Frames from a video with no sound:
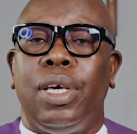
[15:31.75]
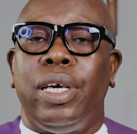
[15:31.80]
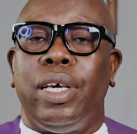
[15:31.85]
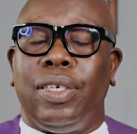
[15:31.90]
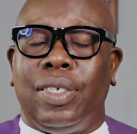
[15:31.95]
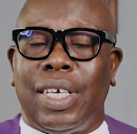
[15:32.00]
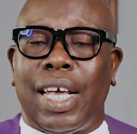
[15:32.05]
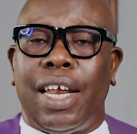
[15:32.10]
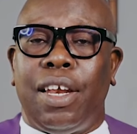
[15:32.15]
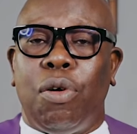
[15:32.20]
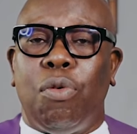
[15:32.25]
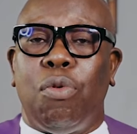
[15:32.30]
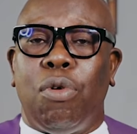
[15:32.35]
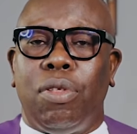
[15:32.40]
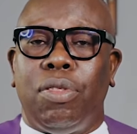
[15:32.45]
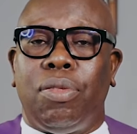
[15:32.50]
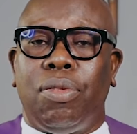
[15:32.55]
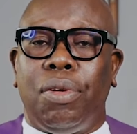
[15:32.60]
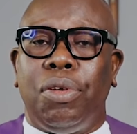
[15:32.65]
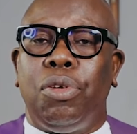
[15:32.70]
Is that the
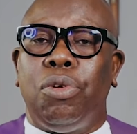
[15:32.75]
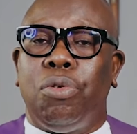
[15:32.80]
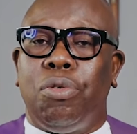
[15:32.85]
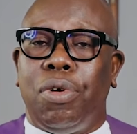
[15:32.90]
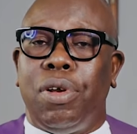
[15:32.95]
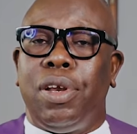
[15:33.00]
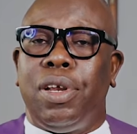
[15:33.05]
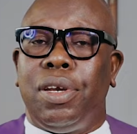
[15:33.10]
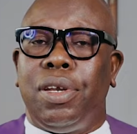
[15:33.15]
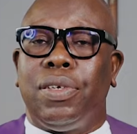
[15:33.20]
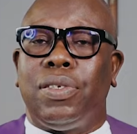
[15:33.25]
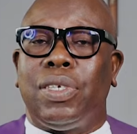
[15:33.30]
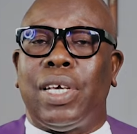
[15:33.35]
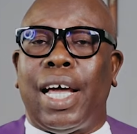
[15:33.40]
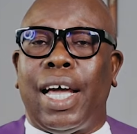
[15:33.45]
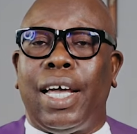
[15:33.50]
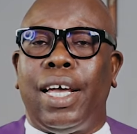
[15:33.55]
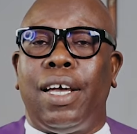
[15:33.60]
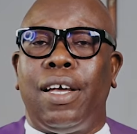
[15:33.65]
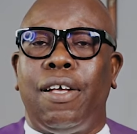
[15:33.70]
one thing you really
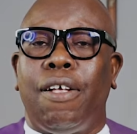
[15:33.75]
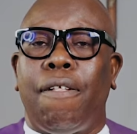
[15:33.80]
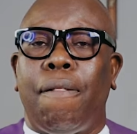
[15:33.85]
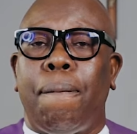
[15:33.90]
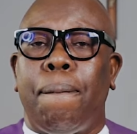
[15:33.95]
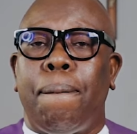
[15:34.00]
desire?